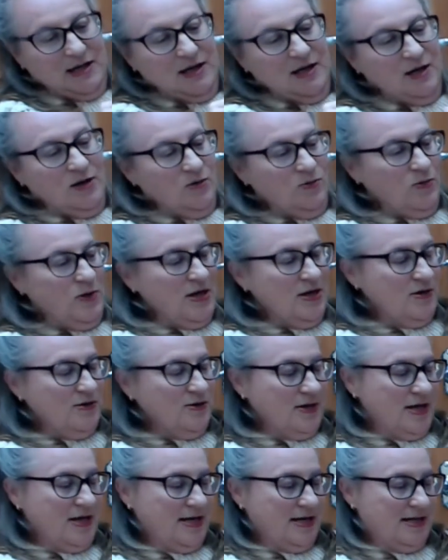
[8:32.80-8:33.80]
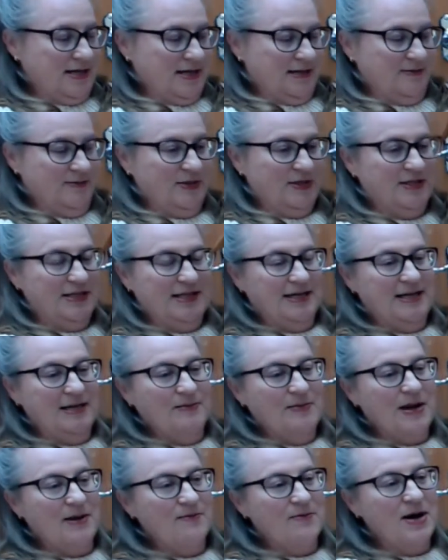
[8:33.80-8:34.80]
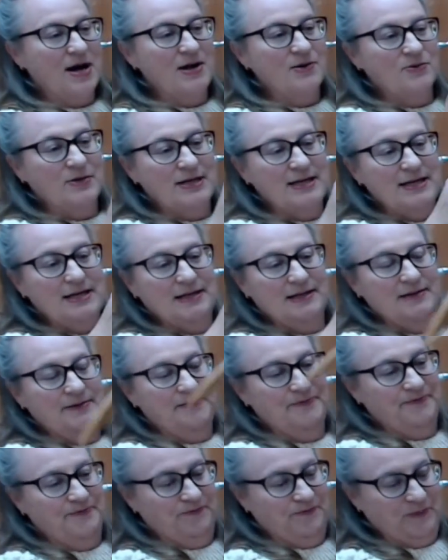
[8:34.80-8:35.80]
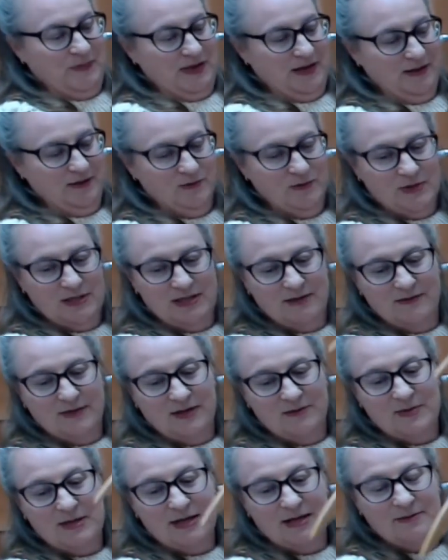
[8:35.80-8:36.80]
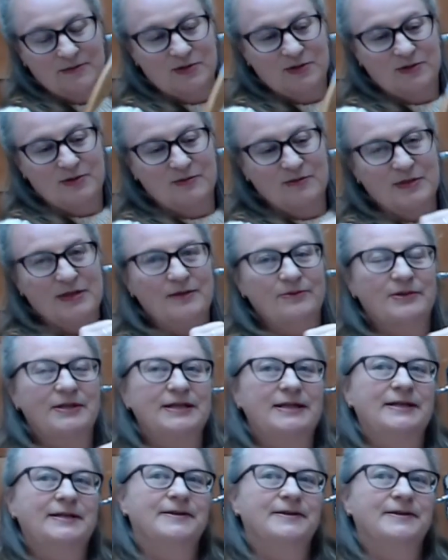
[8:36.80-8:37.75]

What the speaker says: Well, just thinking about my week, what have I been up to in my week?